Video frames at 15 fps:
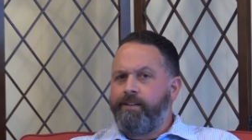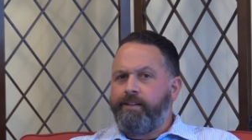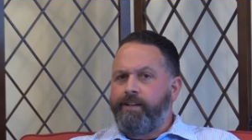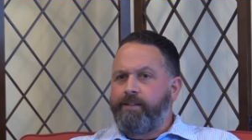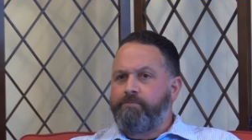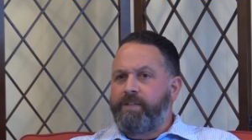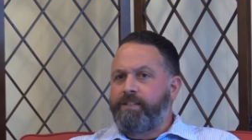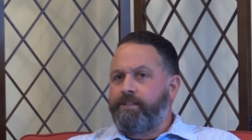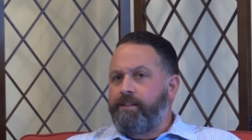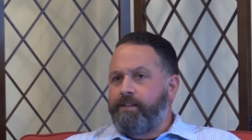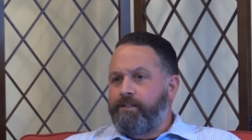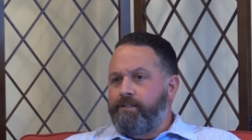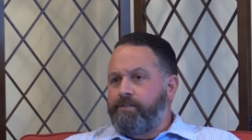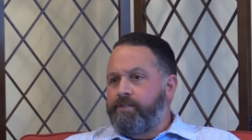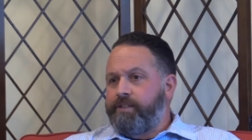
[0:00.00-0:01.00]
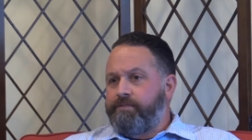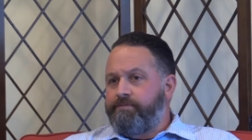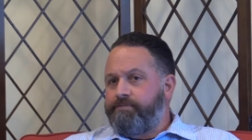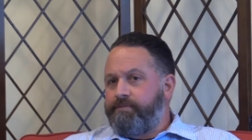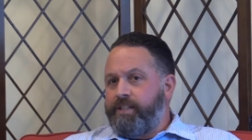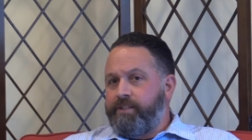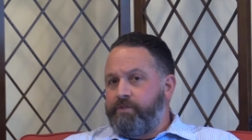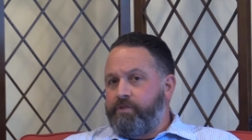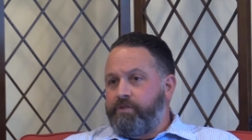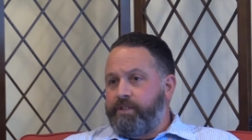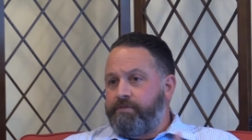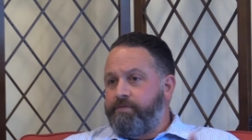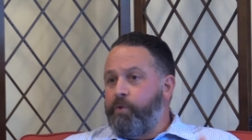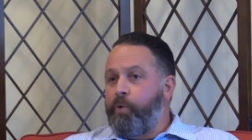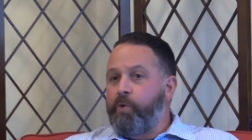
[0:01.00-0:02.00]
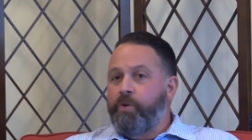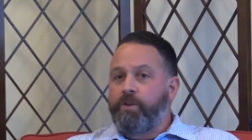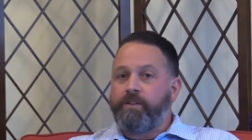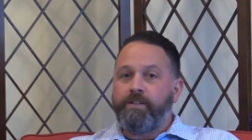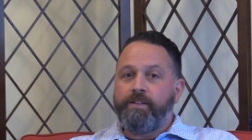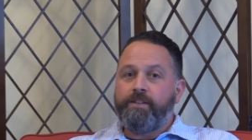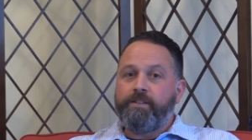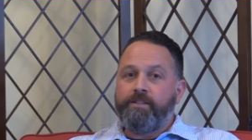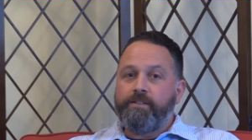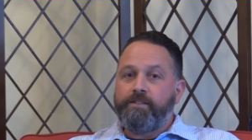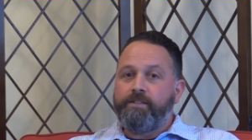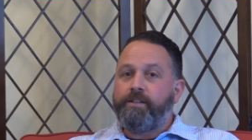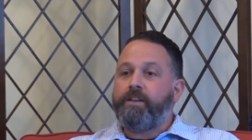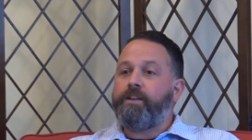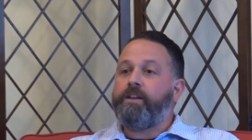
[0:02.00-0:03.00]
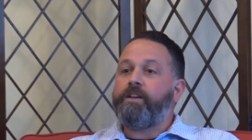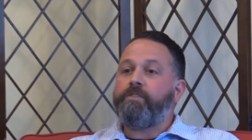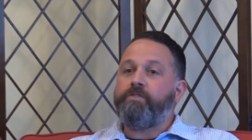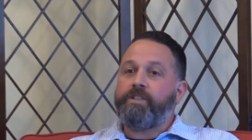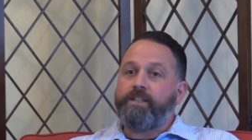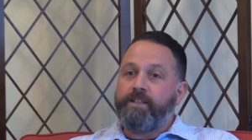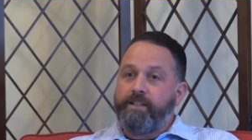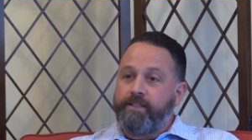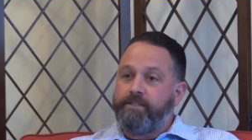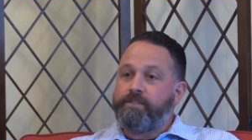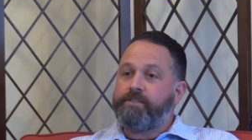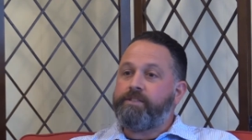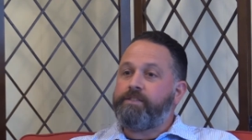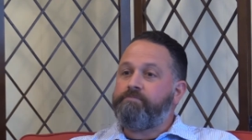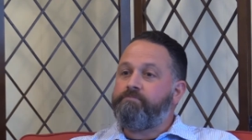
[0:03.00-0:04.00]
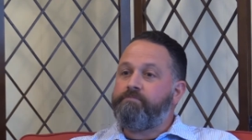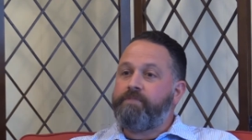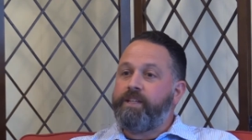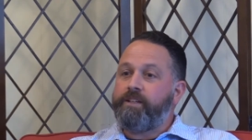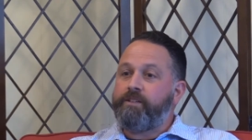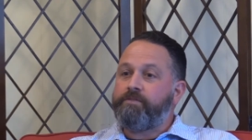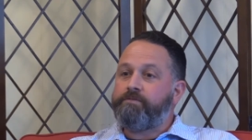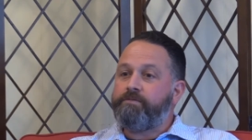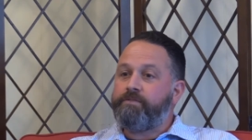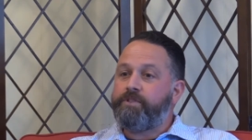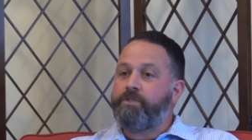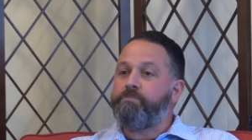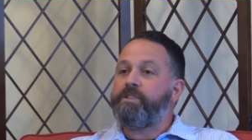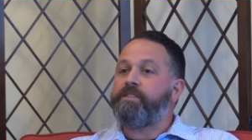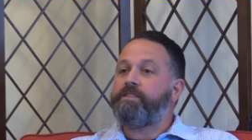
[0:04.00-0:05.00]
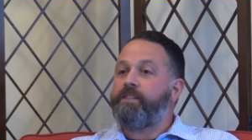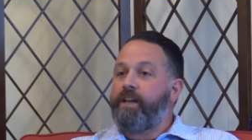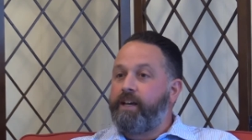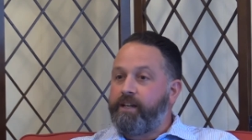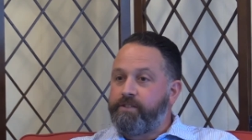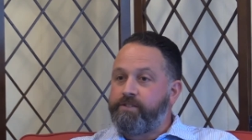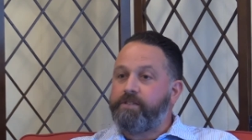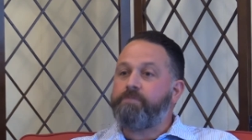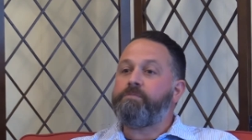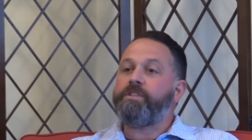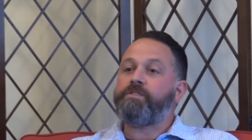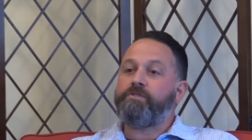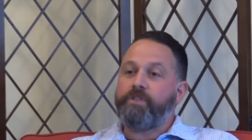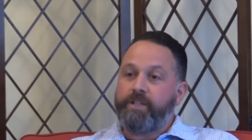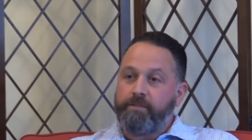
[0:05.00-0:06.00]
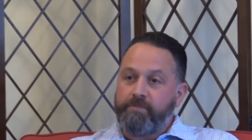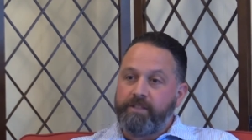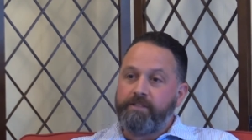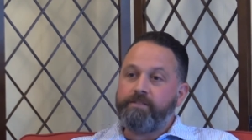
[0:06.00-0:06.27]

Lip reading: And my daughter, only 4. Every night she'd be sad. She'd miss Grammy.